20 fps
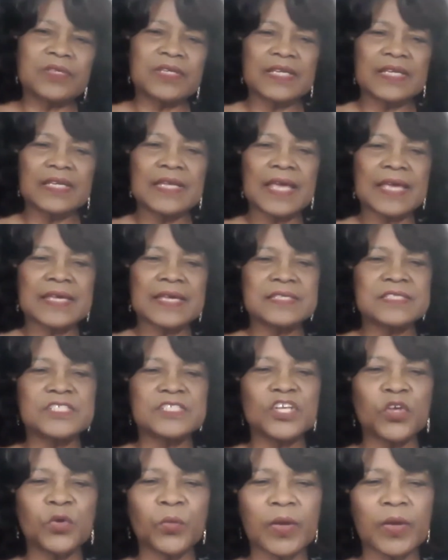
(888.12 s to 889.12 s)
yes.
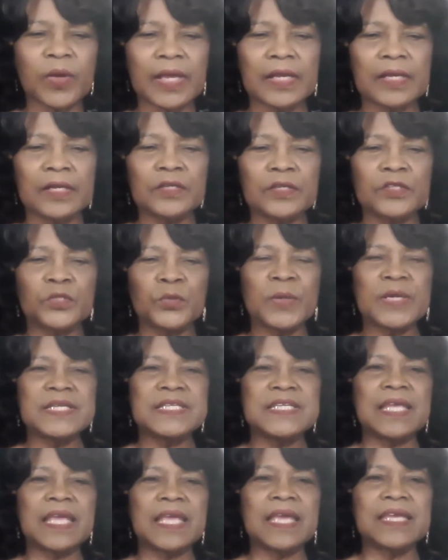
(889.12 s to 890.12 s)
So in
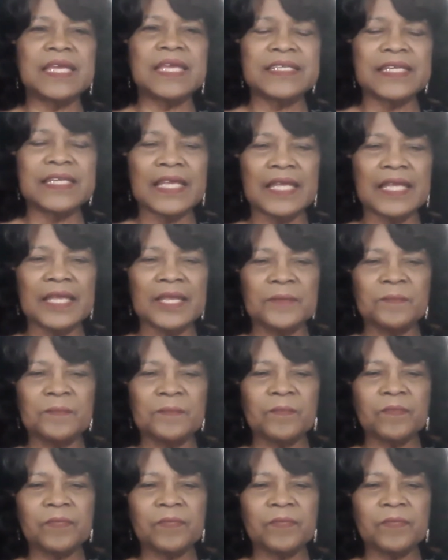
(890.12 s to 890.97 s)
2018,